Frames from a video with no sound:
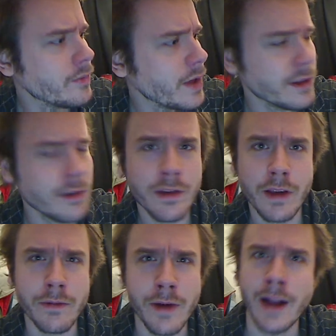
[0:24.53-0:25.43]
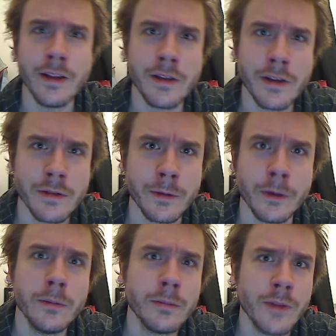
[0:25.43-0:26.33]
I guess you could say violence is a
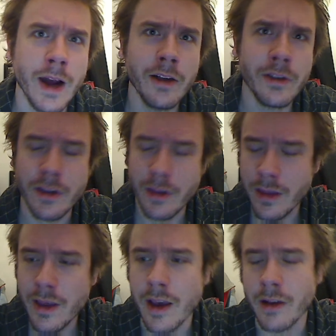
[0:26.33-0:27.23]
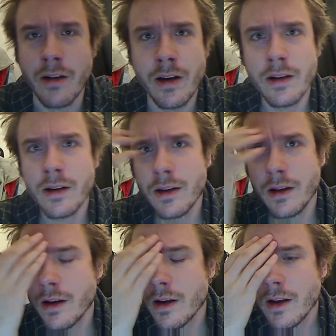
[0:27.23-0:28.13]
verb. Violence is a thing, right?
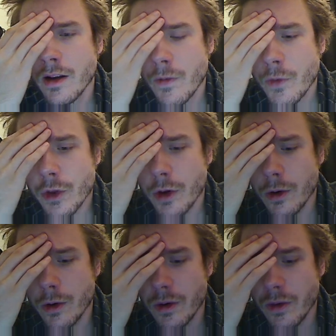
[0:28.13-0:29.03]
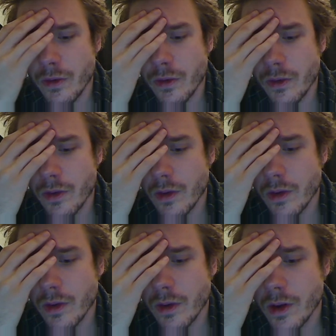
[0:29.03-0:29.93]
So,
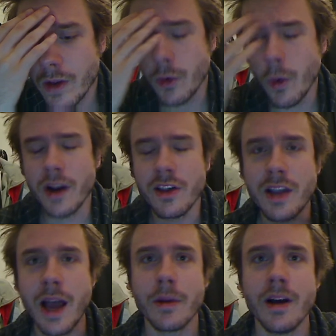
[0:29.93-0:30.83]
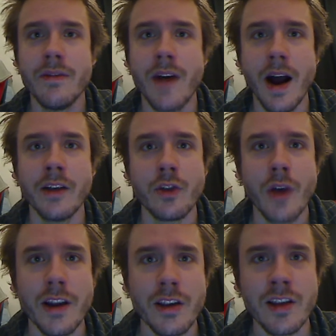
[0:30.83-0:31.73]
if you want to stop gun violence, you
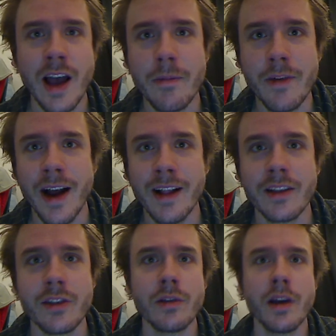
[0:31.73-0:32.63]
got to stop violence.